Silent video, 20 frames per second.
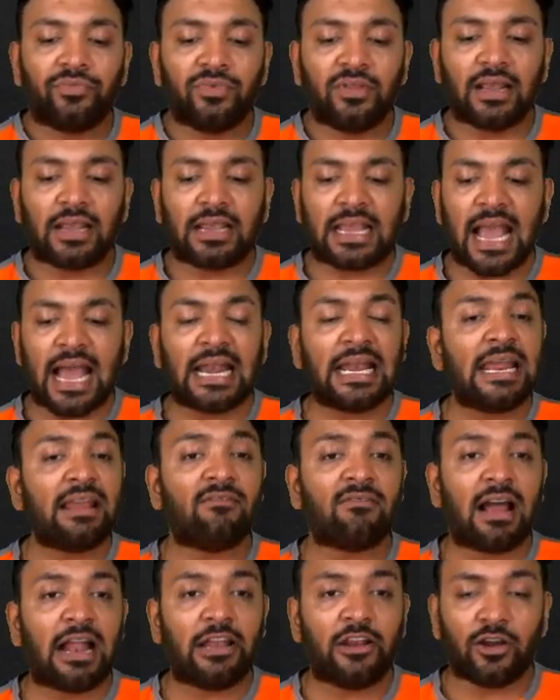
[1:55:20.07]
The
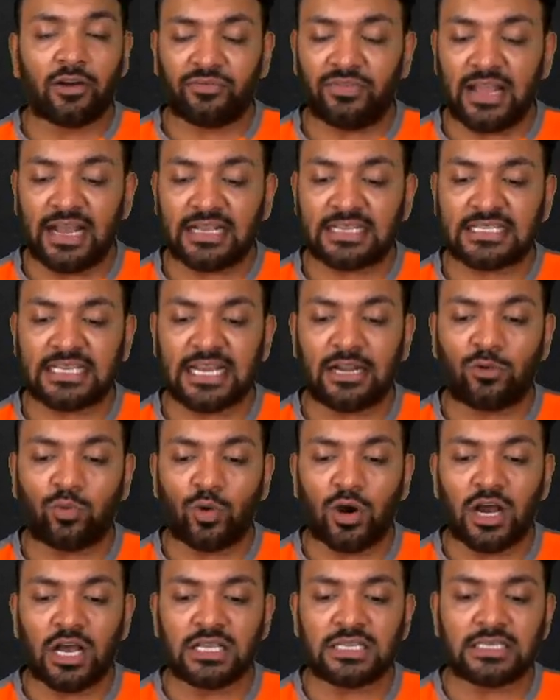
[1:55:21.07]
carrying value of the asset
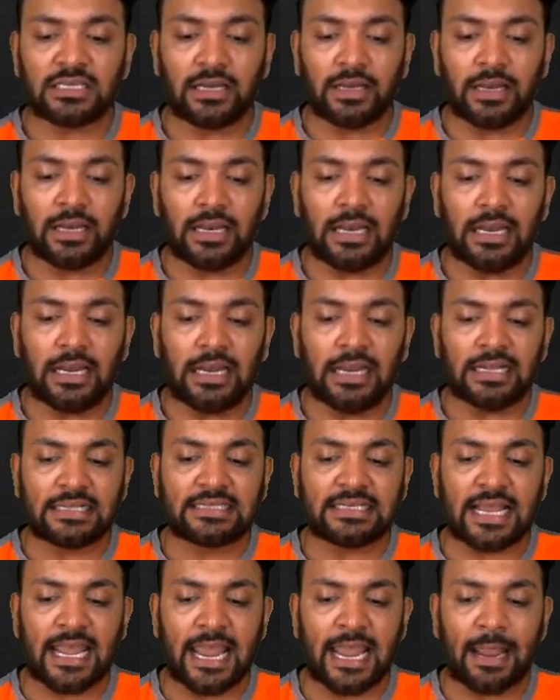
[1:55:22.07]
was,
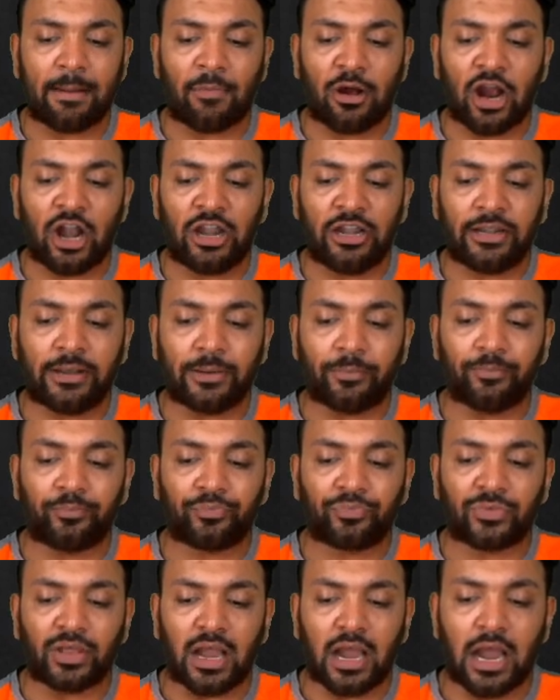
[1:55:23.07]
let's say, about
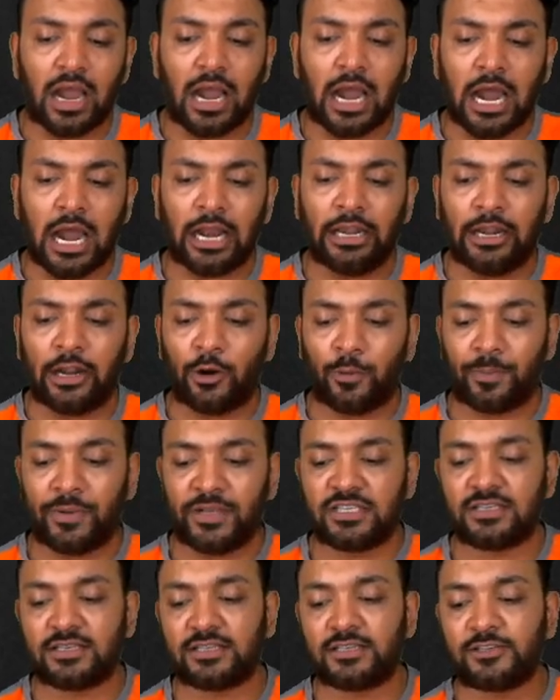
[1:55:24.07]
100
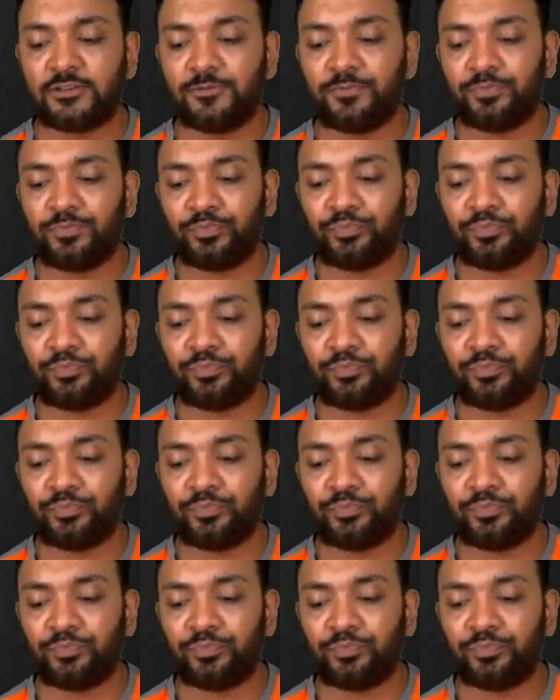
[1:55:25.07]
rupees.